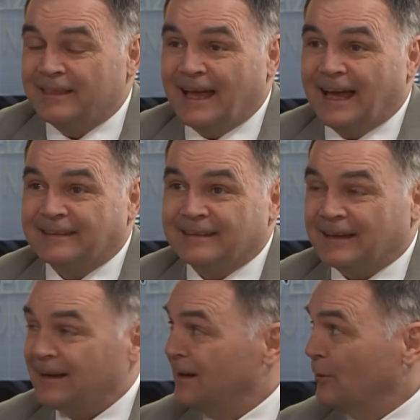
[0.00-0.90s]
that
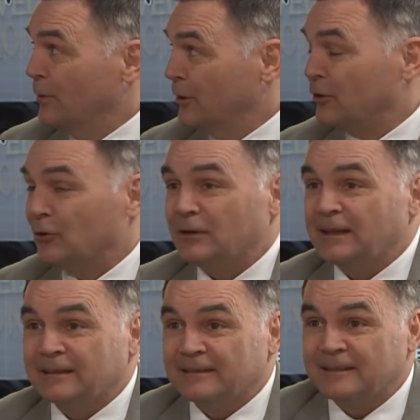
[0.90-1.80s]
we're
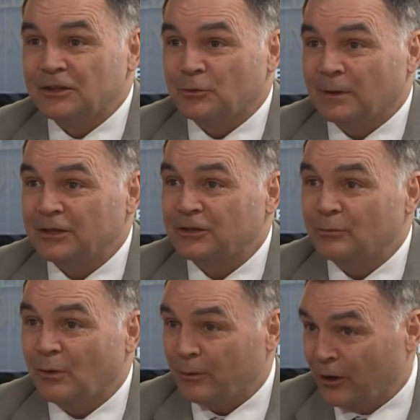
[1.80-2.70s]
currently in a
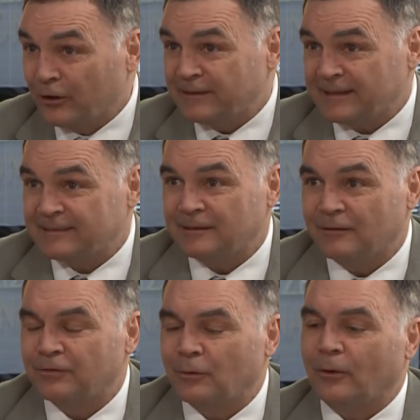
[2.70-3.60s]
situation where we are testing
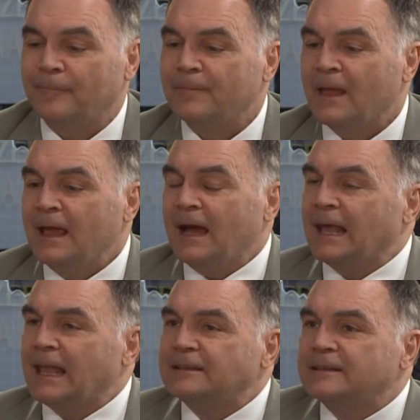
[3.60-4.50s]
the floor.
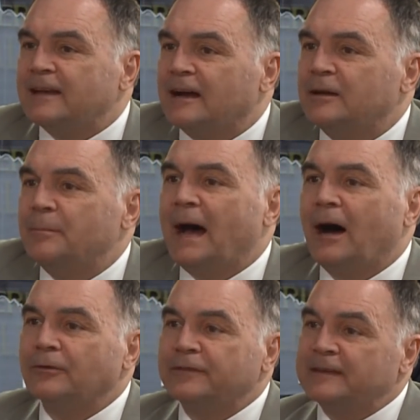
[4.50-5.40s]
I'd like to talk
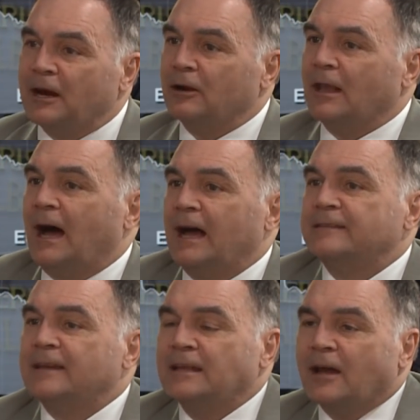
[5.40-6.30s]
about
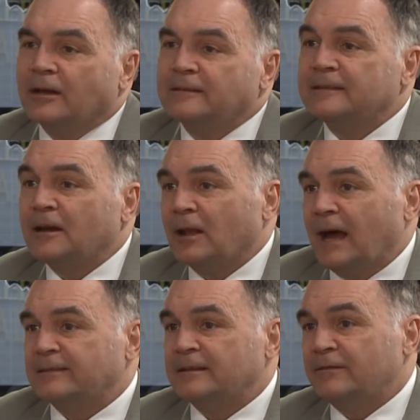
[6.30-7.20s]
sterilized and unsterilized